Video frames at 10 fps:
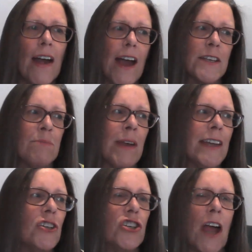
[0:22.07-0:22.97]
has
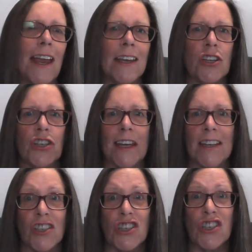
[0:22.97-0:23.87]
been
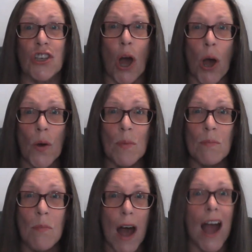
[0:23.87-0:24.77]
changing so
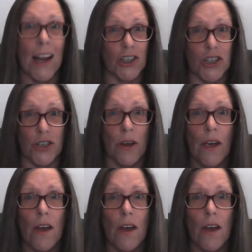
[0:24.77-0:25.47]
much